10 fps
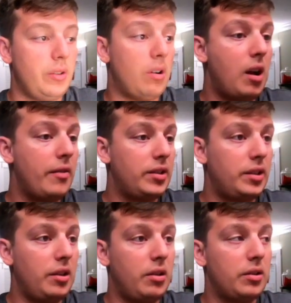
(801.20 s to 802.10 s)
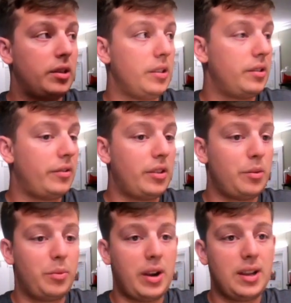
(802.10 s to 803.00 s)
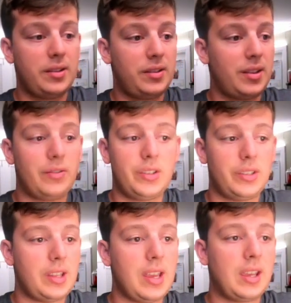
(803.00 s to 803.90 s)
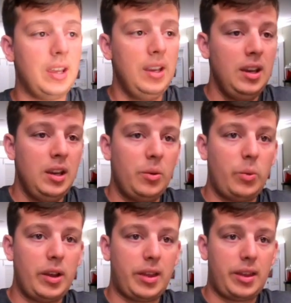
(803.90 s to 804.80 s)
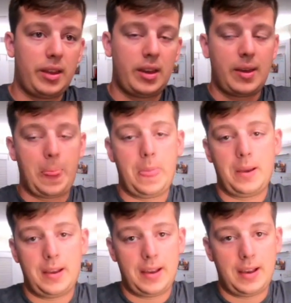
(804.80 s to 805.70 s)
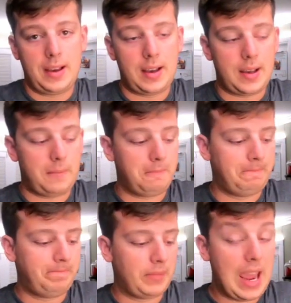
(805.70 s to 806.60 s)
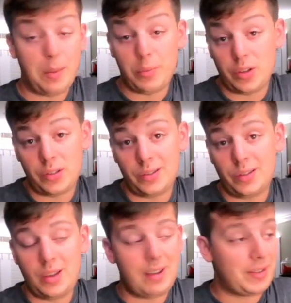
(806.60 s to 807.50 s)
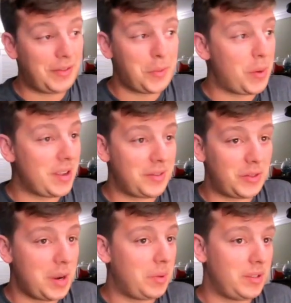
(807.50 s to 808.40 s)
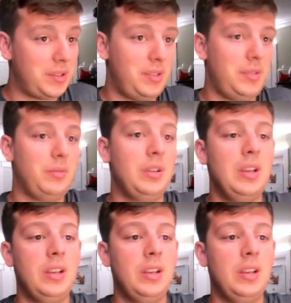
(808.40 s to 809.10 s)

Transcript: There obviously are tons of other brands and stuff, just like with um, cameras, you have different brands of tripods too.